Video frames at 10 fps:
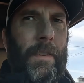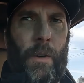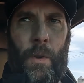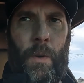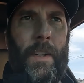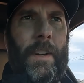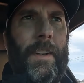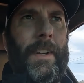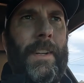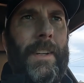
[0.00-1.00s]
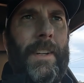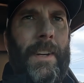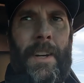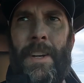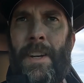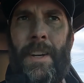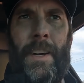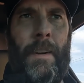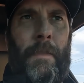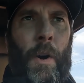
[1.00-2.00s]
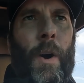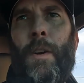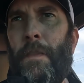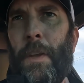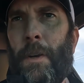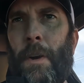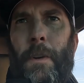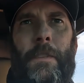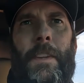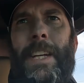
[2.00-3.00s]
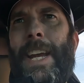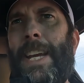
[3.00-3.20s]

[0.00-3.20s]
So of all of the cars in